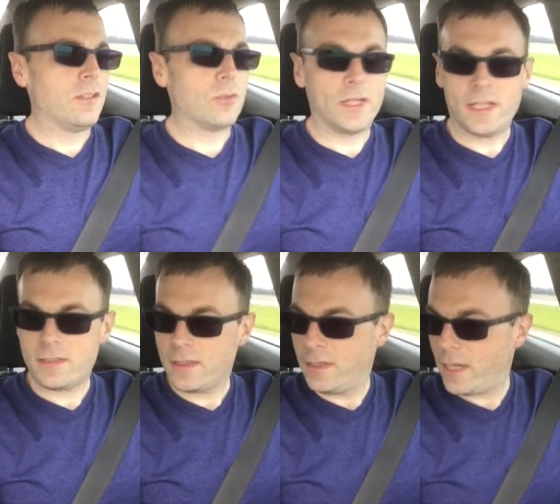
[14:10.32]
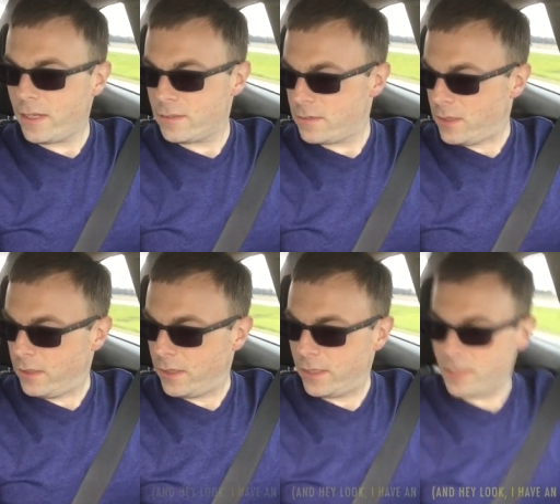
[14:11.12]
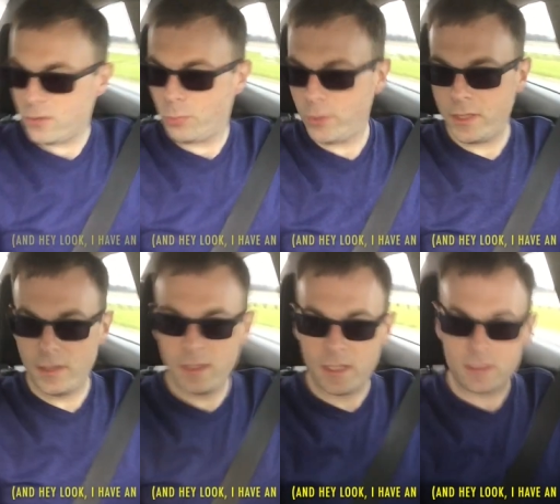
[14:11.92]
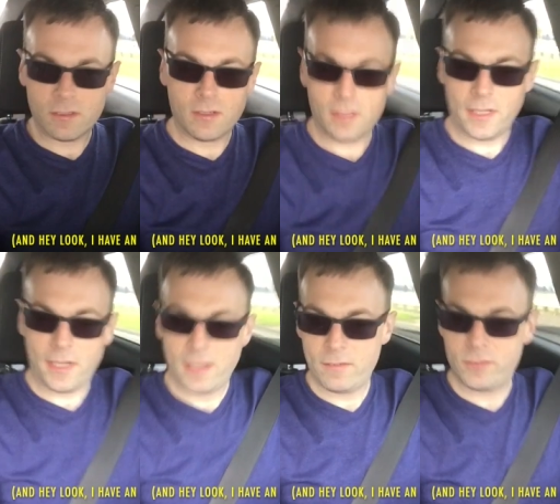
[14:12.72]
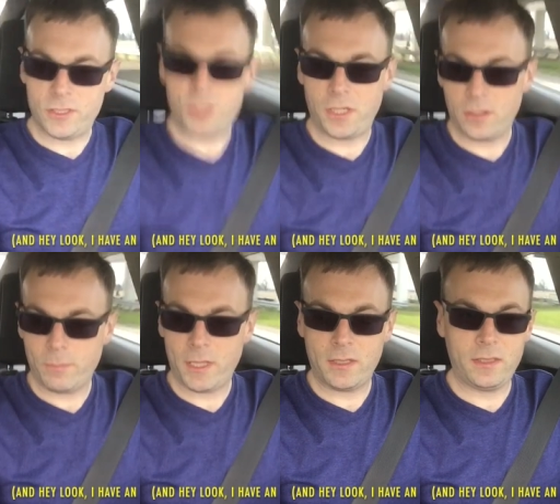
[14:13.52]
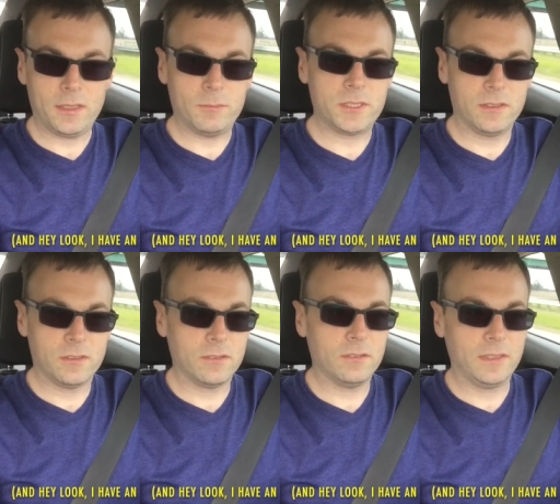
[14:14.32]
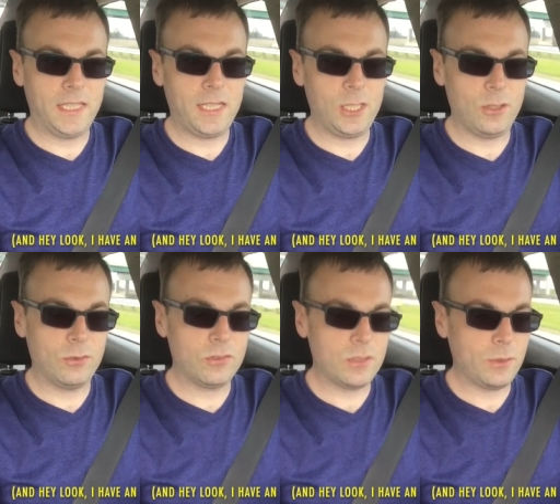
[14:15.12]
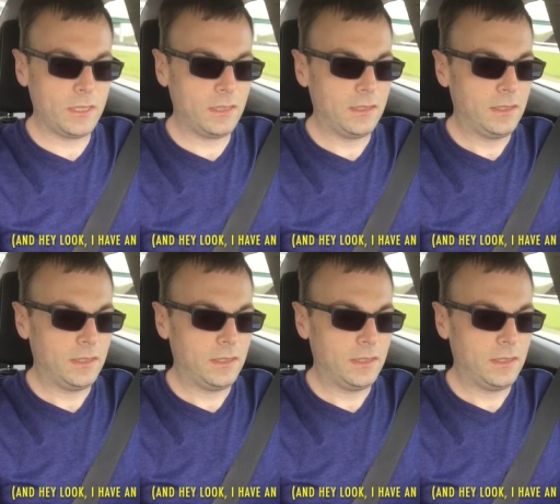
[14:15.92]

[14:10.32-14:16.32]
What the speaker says: So I guess at this point, I think that's all I have to share about it. I'm still getting used to it.